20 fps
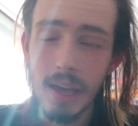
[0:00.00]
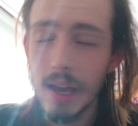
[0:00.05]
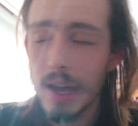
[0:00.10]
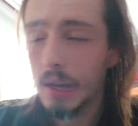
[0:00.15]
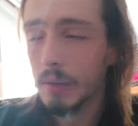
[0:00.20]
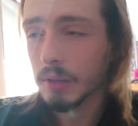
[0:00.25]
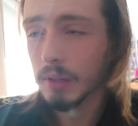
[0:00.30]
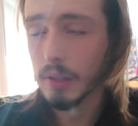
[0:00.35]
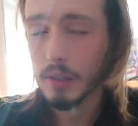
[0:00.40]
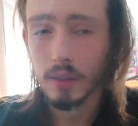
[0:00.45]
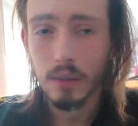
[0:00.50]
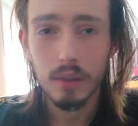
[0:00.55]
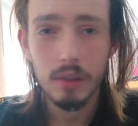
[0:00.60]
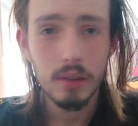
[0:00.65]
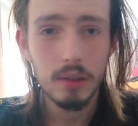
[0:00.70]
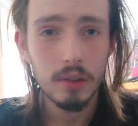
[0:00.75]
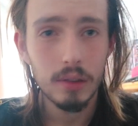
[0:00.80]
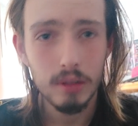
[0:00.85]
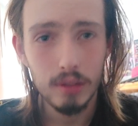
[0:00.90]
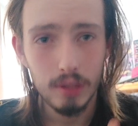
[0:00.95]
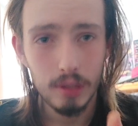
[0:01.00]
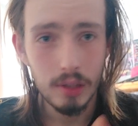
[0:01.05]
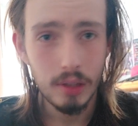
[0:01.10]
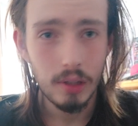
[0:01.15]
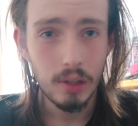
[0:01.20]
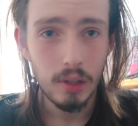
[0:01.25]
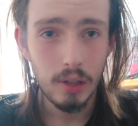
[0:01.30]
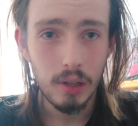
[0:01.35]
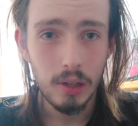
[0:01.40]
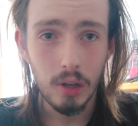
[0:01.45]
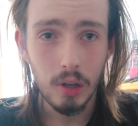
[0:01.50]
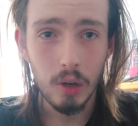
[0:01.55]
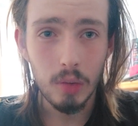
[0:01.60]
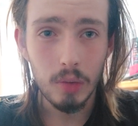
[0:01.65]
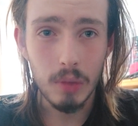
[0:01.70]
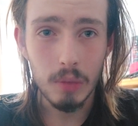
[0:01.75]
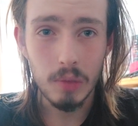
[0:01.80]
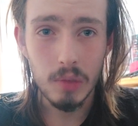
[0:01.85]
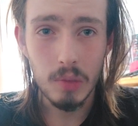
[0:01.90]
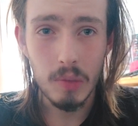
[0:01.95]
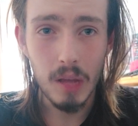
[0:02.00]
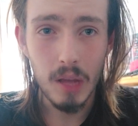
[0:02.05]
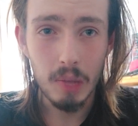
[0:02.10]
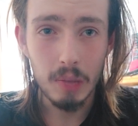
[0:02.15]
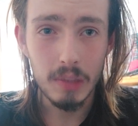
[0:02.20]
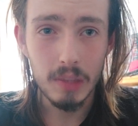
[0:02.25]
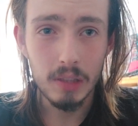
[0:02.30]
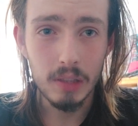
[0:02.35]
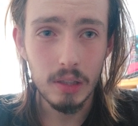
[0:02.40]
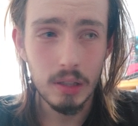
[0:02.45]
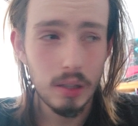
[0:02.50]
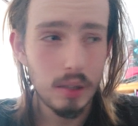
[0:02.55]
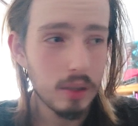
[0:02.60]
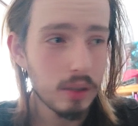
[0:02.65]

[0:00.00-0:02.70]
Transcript: Anyway, I hope that was some help to you.